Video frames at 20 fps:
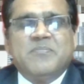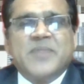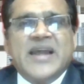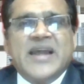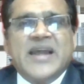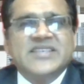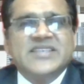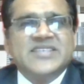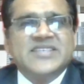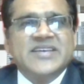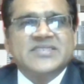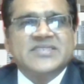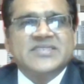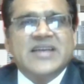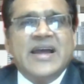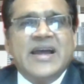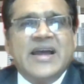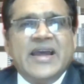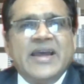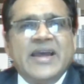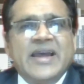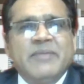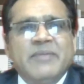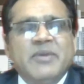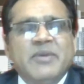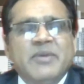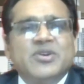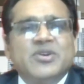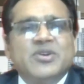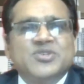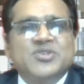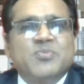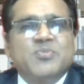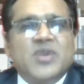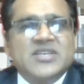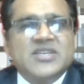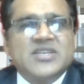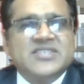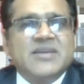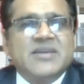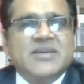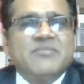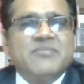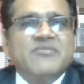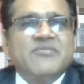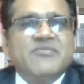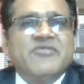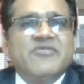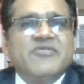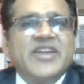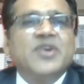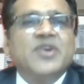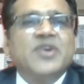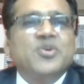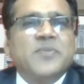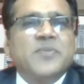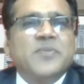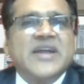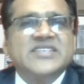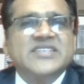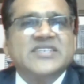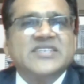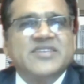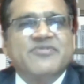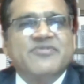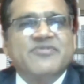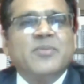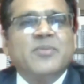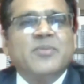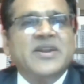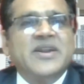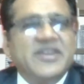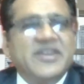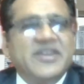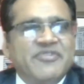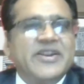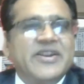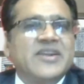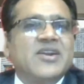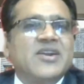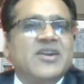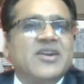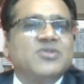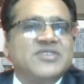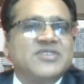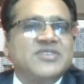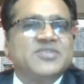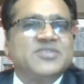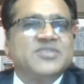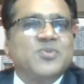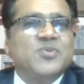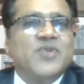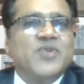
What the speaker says: prices. I am able to spot some very good prices from a different cloud service